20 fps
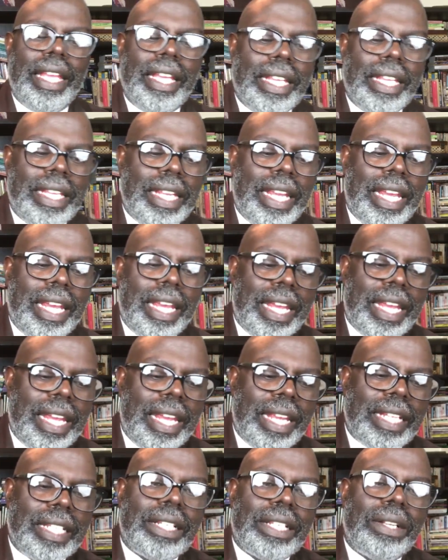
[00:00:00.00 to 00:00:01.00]

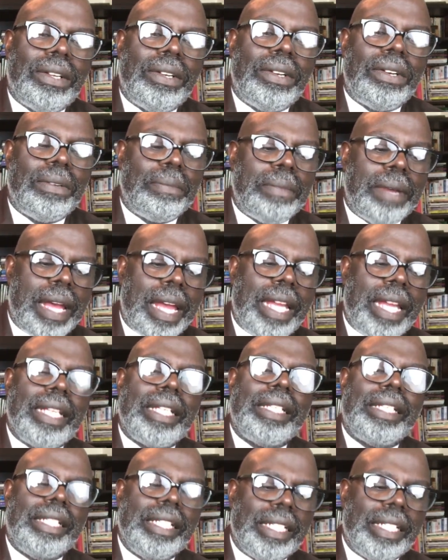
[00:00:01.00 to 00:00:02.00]
Yes. Oh my
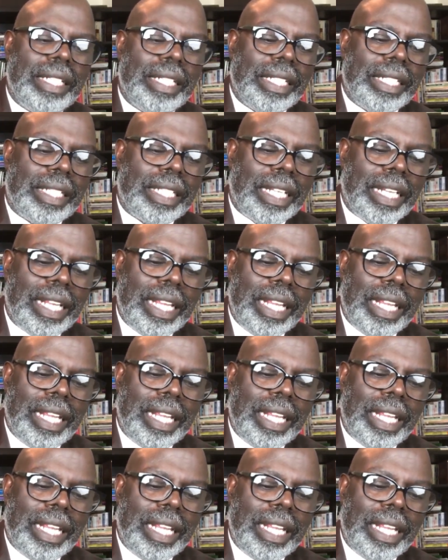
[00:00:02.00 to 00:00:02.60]
goodness.